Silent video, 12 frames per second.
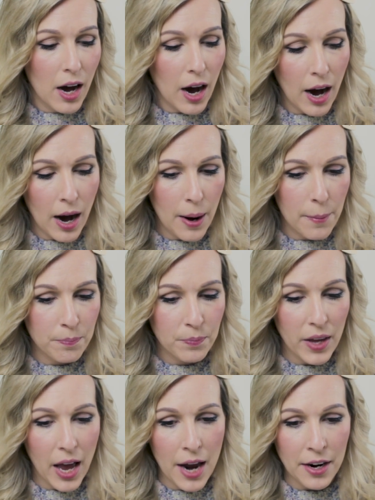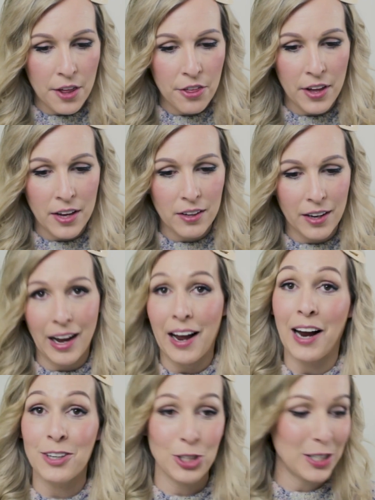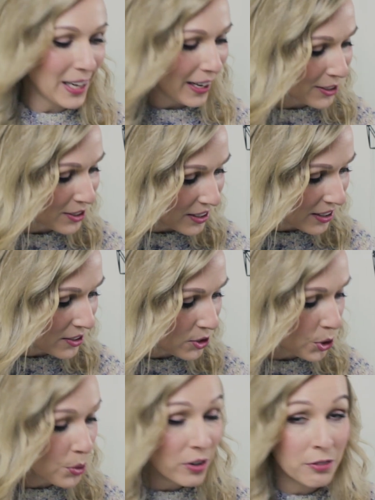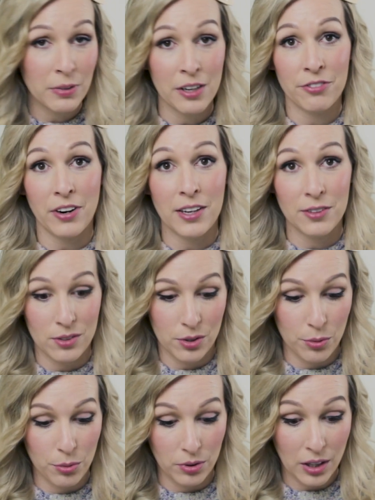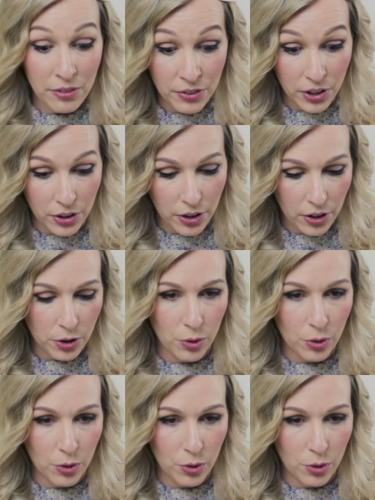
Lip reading: And I think like I actually texted 2 of my friends who live here